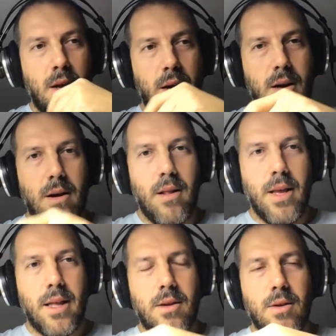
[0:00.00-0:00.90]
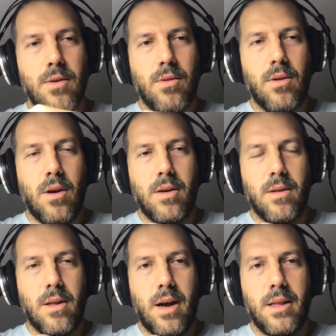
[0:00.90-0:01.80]
late
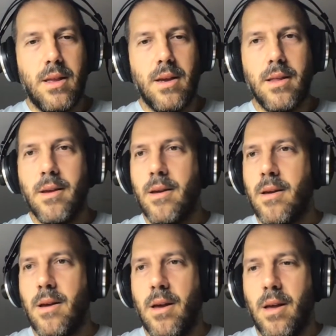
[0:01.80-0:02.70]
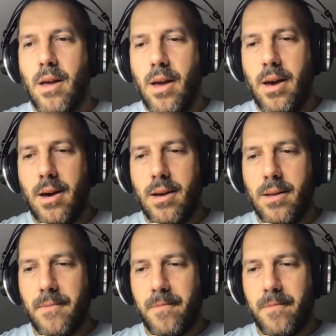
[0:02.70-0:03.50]
2019. And